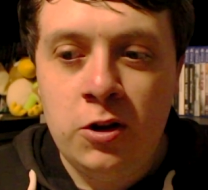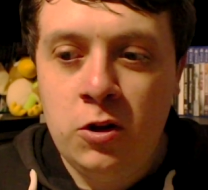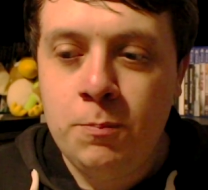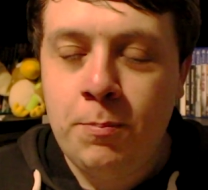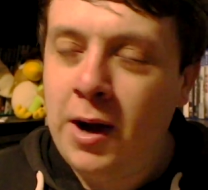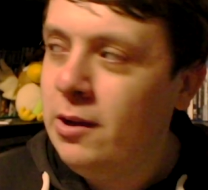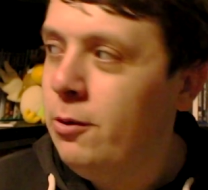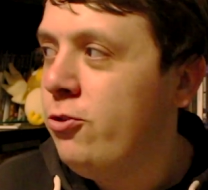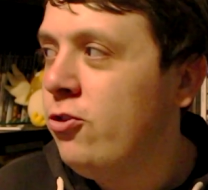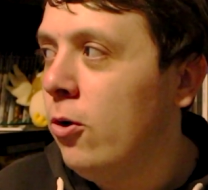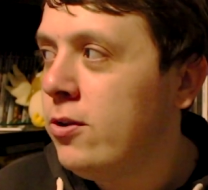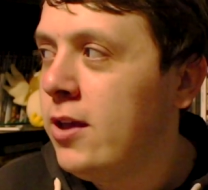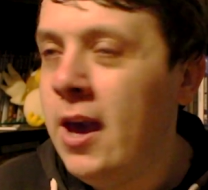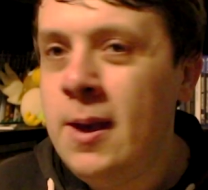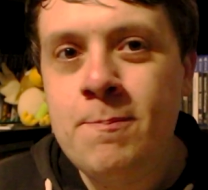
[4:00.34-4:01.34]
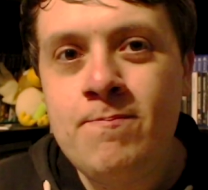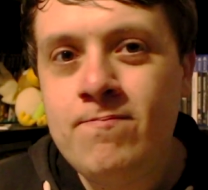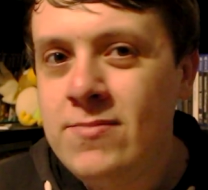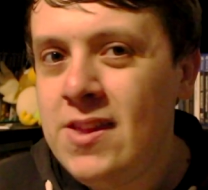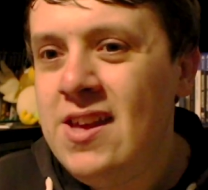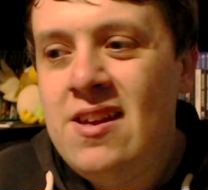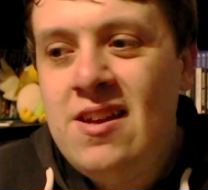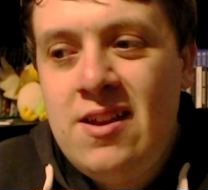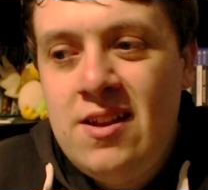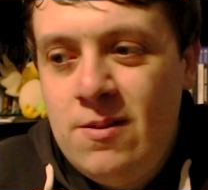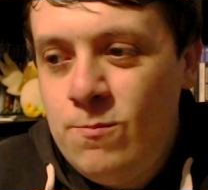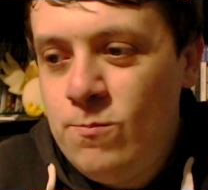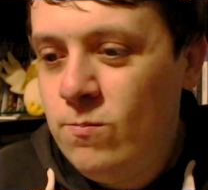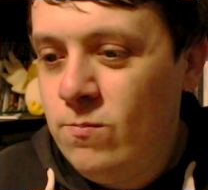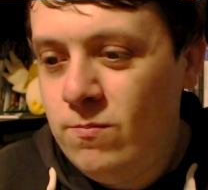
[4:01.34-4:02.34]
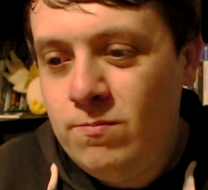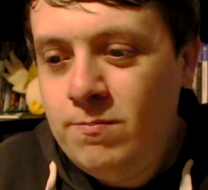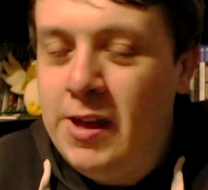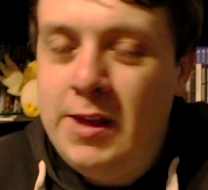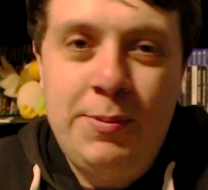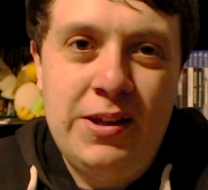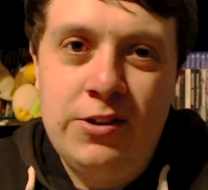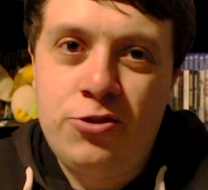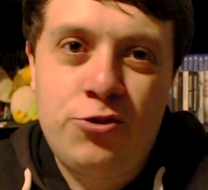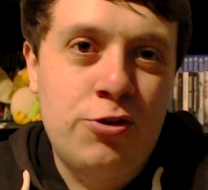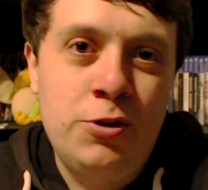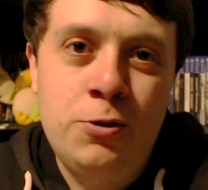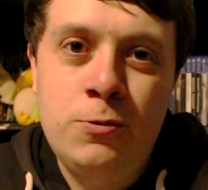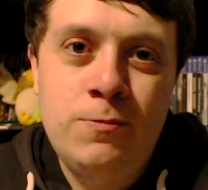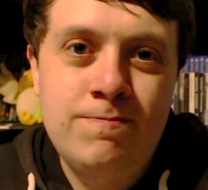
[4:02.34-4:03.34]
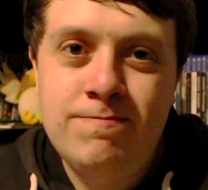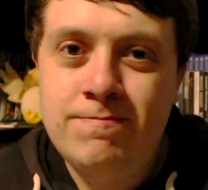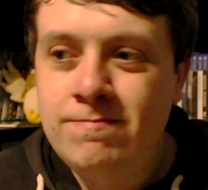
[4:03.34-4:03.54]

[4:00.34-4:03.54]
a new Bioshock game. Maybe it's true.